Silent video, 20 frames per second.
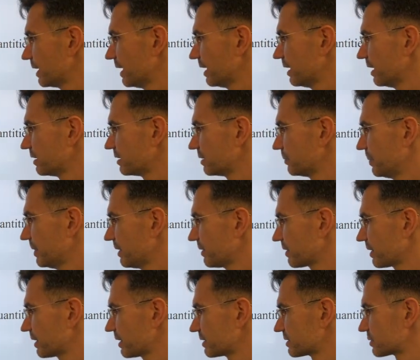And the
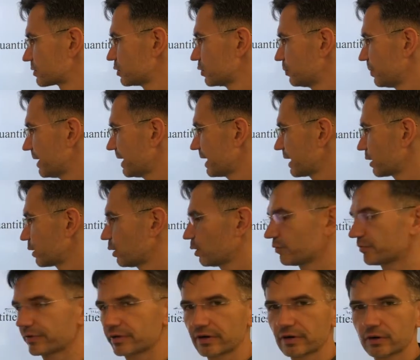period is 2 pi
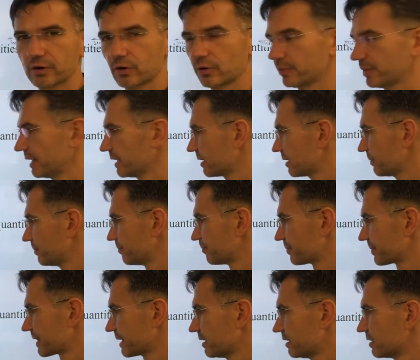over omega.
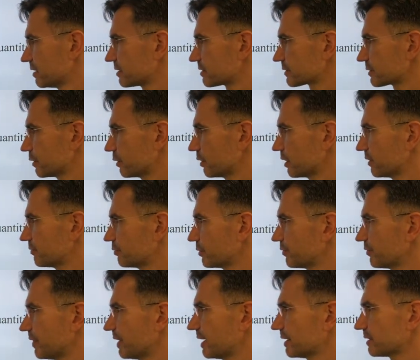So if we
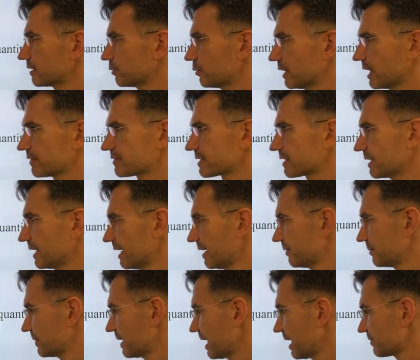find the waves that
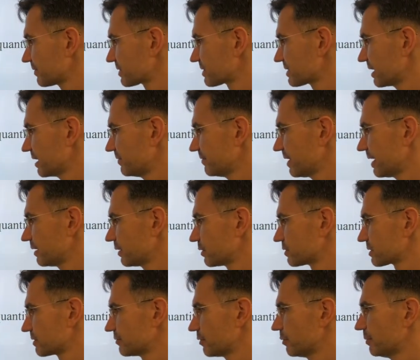have the same values
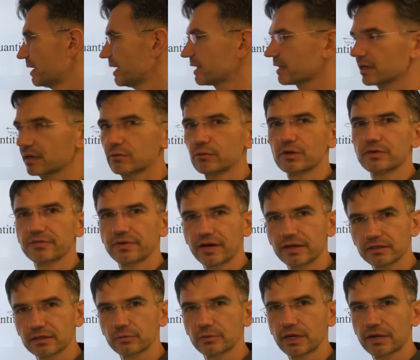of omega, we find
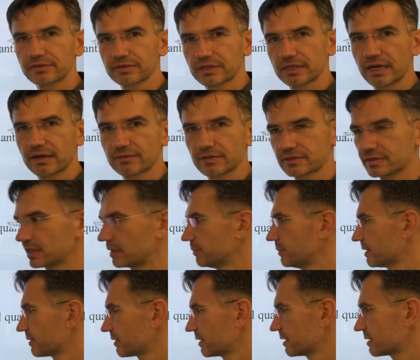the waves that have the same
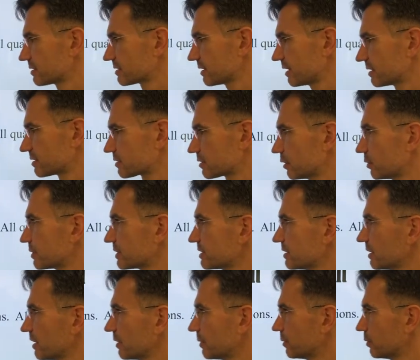periods. And so we see
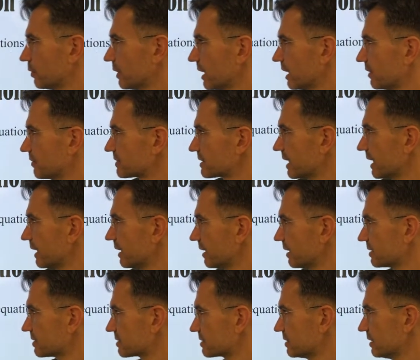that waves A
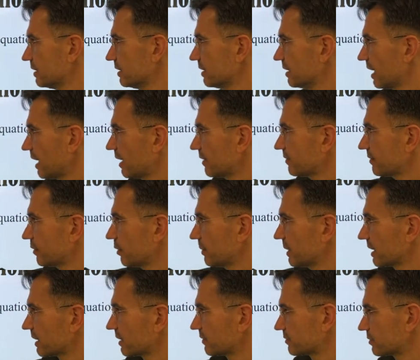and C have
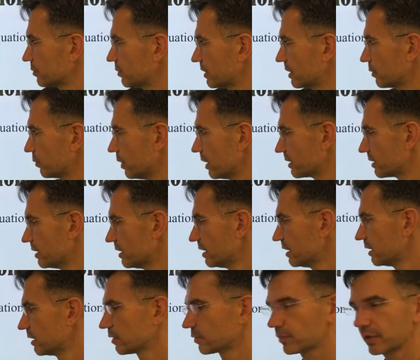omega of 21
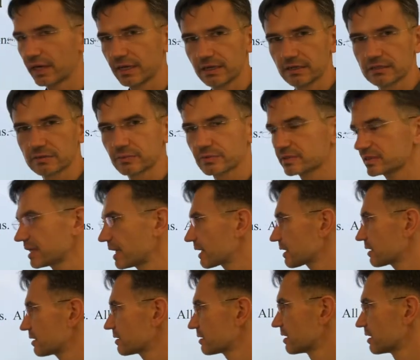radians per second,